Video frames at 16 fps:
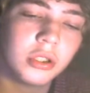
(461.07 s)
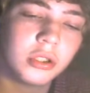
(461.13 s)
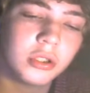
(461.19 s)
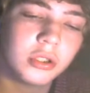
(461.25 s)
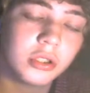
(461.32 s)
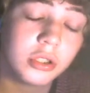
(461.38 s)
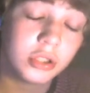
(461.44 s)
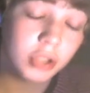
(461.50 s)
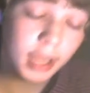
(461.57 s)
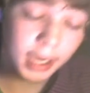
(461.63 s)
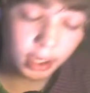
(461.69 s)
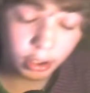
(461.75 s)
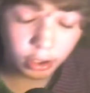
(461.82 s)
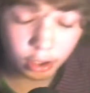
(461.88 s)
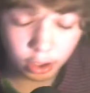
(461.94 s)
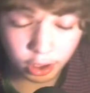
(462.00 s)

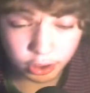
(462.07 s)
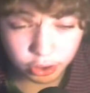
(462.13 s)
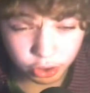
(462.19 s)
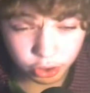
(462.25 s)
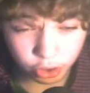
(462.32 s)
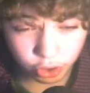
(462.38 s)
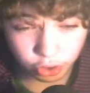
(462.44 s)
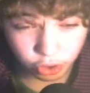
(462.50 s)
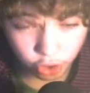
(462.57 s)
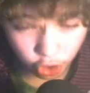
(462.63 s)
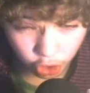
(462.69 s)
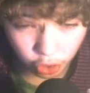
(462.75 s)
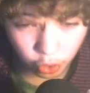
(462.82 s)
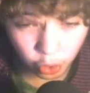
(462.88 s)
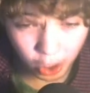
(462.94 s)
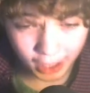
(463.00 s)
Psychonauts
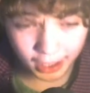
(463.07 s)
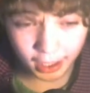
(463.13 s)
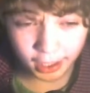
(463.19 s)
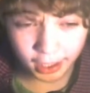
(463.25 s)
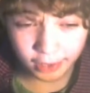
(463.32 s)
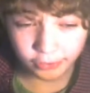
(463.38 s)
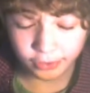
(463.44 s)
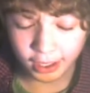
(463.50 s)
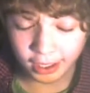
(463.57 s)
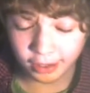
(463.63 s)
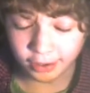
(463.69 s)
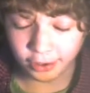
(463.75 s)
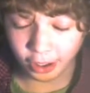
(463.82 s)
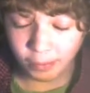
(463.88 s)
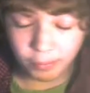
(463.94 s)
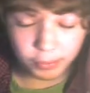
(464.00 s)
2, I guess. I
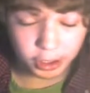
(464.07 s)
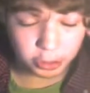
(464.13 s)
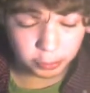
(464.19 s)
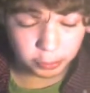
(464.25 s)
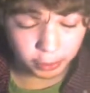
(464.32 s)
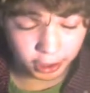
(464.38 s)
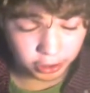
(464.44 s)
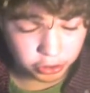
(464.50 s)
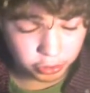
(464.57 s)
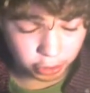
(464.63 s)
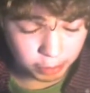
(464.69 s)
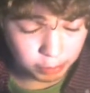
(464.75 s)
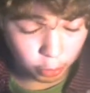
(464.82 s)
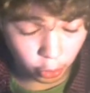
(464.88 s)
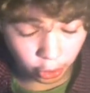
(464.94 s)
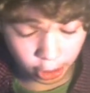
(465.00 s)
don't know. I'm explaining this really
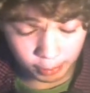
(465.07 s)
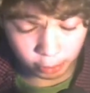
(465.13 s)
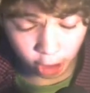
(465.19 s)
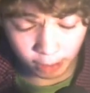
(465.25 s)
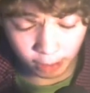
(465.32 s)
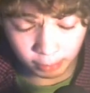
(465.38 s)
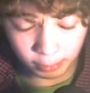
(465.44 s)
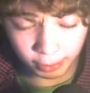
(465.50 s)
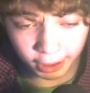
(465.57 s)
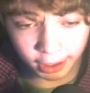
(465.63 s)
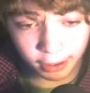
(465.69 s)
poorly, probably.